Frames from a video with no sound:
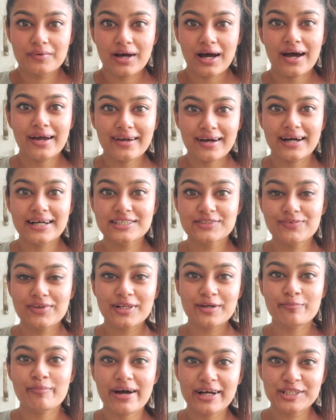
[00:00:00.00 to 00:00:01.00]
Hi guys,
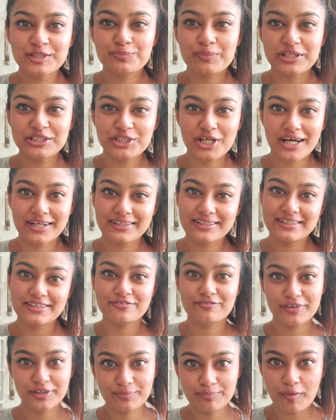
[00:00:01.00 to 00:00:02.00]
welcome back to my channel, The
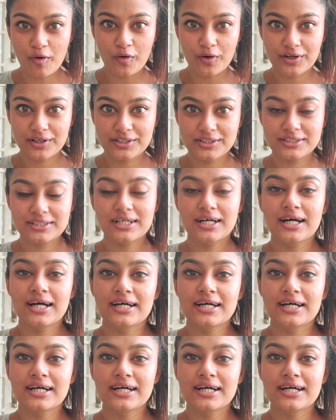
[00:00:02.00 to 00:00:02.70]
Fit Bong Girl.